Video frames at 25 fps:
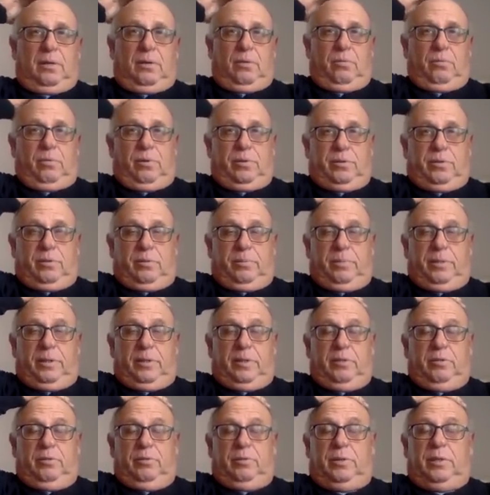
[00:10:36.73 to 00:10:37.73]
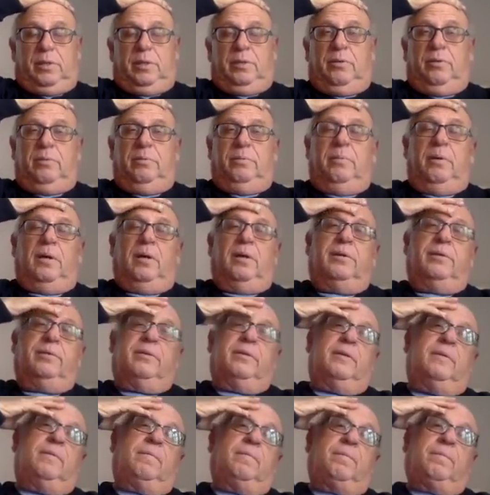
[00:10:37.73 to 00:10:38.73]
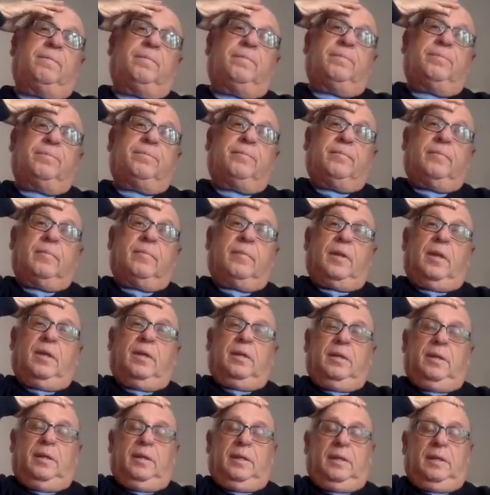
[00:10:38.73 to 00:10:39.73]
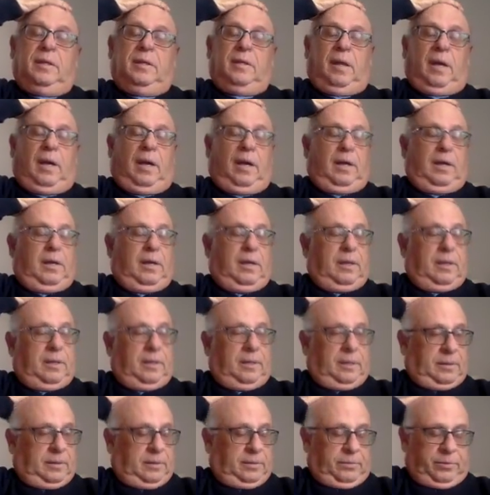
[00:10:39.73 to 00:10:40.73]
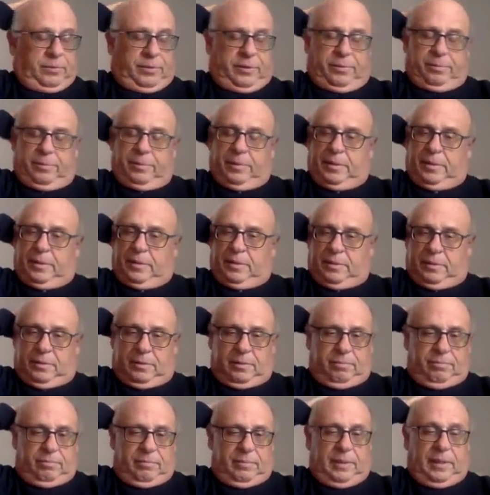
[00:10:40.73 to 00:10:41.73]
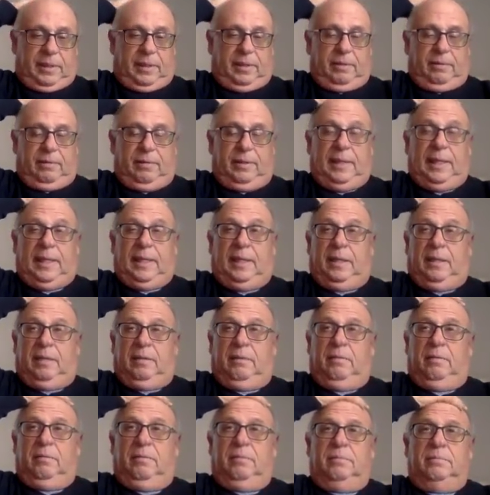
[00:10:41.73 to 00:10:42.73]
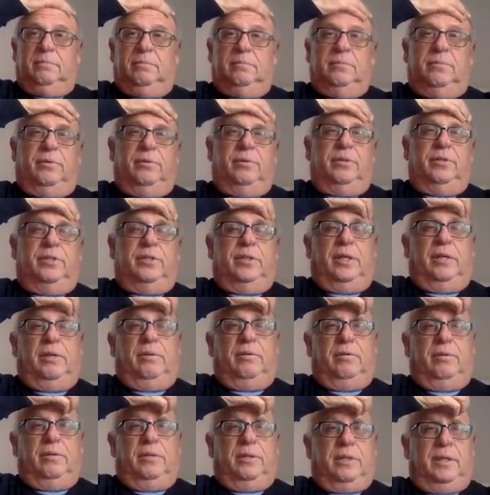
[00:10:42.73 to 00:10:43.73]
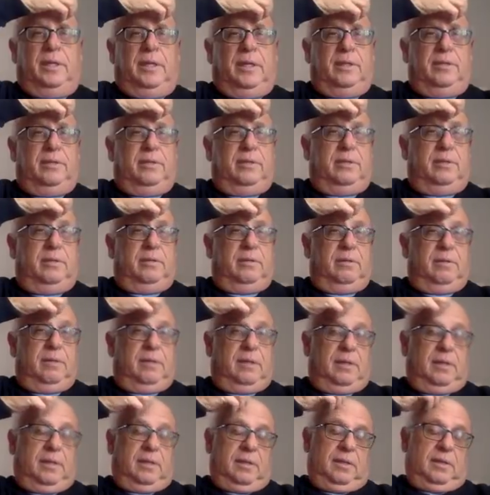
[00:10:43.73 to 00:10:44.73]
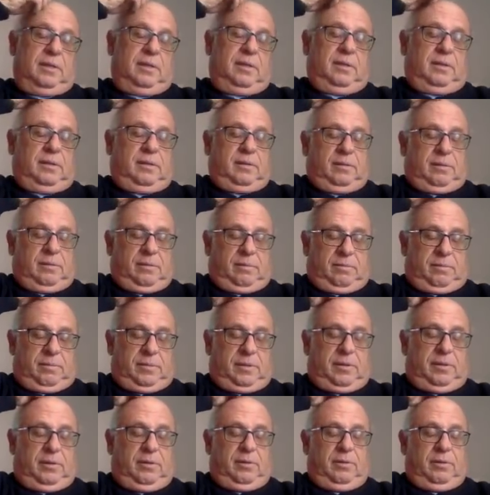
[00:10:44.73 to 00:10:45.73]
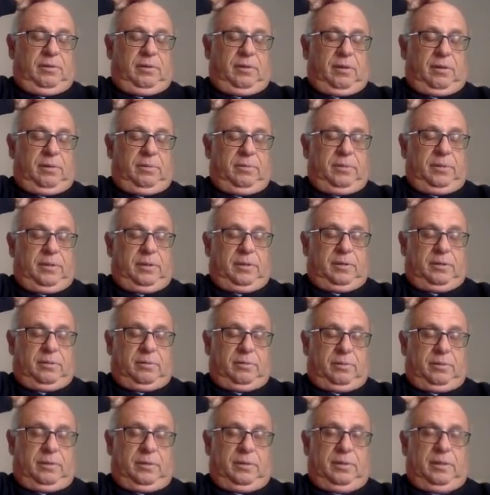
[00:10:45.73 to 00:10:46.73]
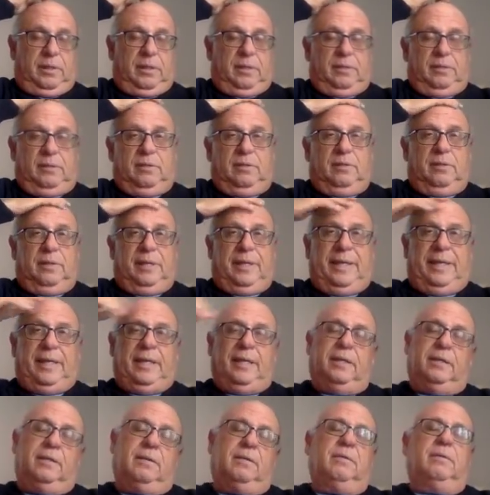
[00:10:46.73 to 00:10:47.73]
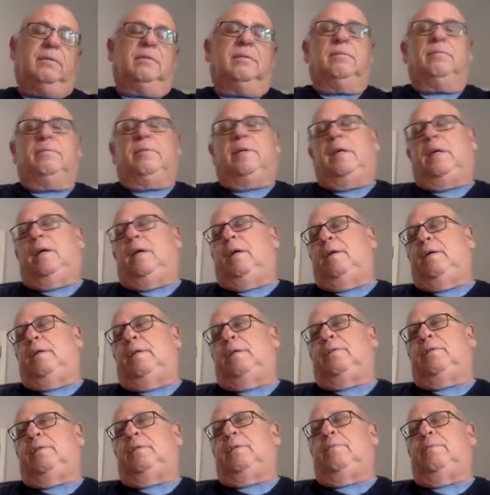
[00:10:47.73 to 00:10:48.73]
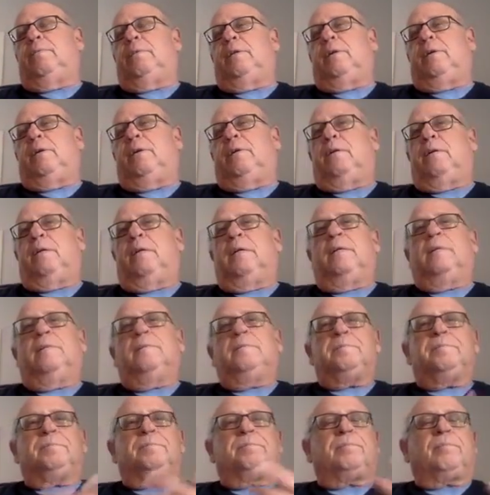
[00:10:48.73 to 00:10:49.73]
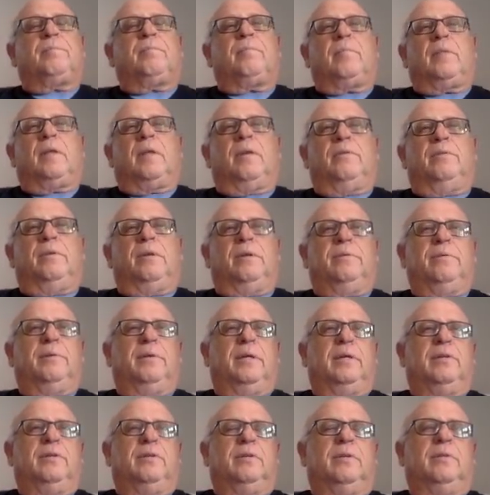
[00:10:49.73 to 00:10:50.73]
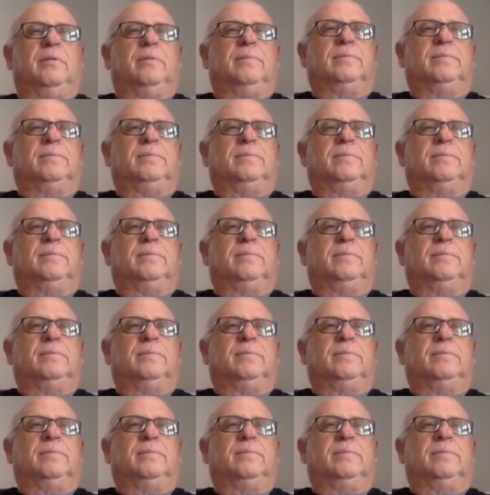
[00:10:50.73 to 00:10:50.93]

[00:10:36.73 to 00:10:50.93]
One should be yukta, or moderate, in ahara, which means eating, or in general engaging material objects with the senses, and viharasya, vihara, recreation